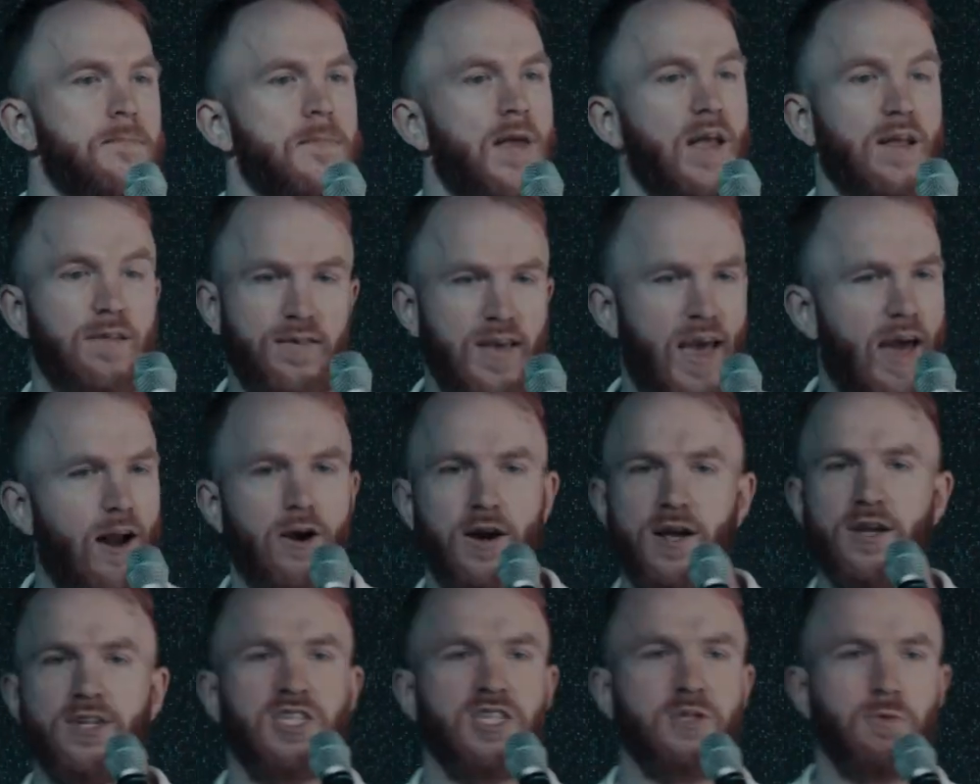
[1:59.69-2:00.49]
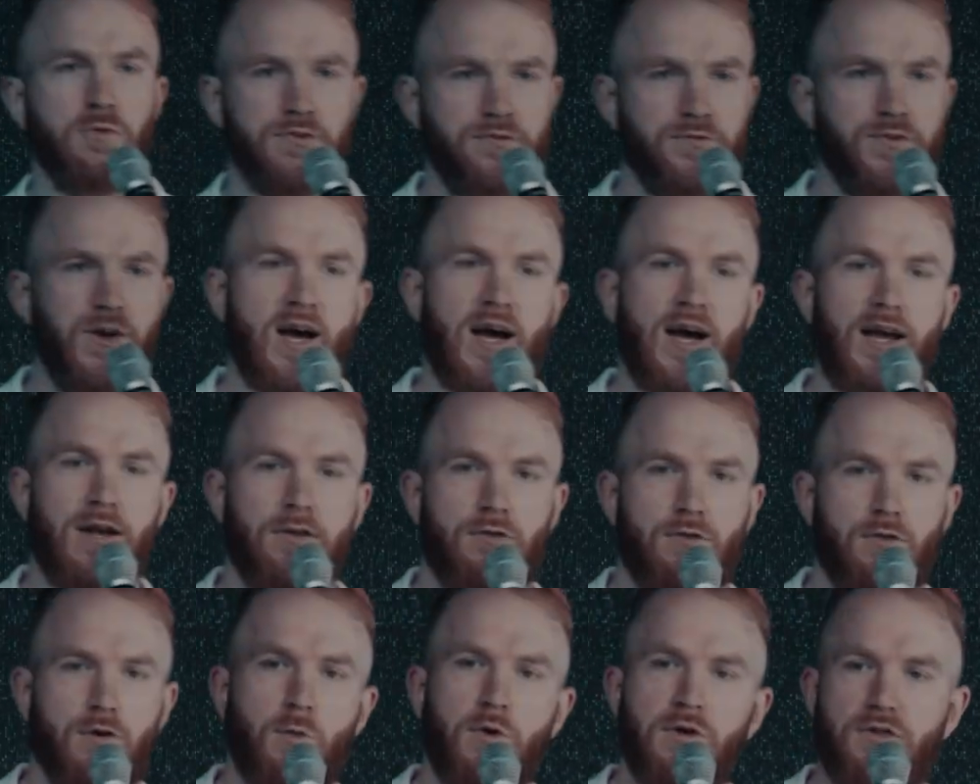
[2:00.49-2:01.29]
And Saturday she was fine,
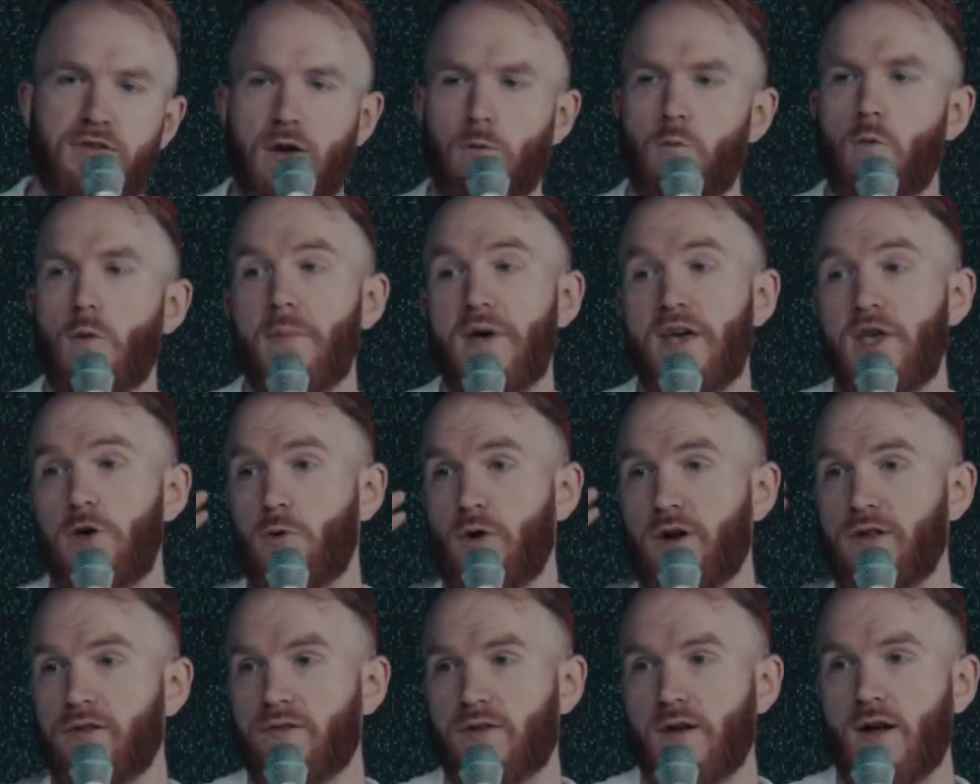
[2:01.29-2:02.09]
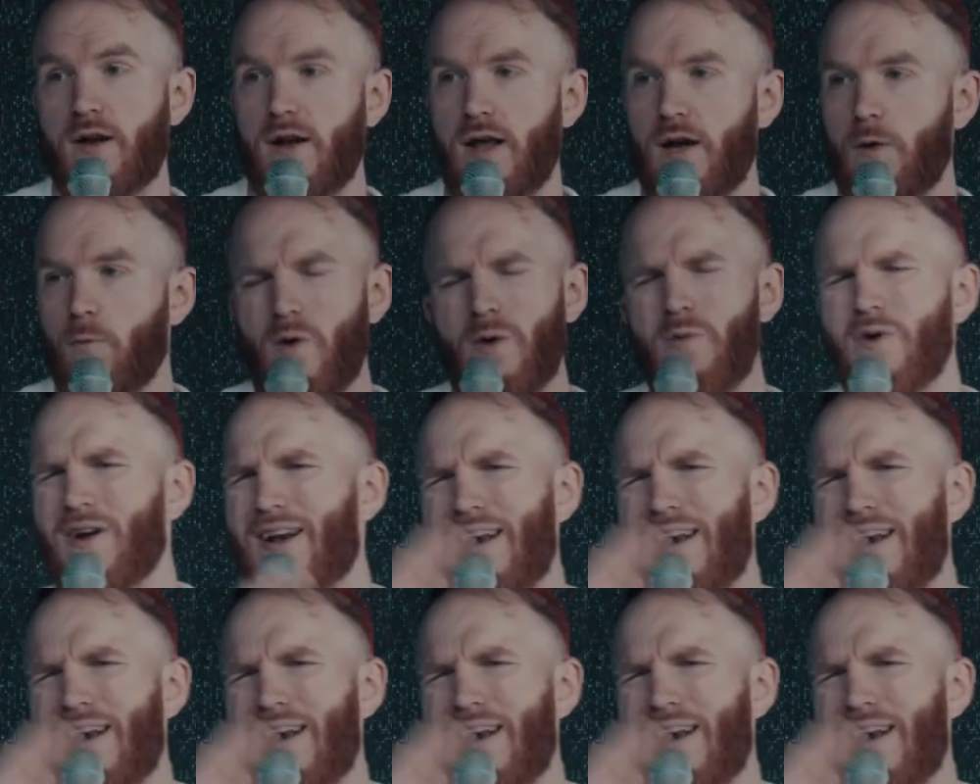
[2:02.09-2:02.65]
and so we said we'll meet you on Sunday. We would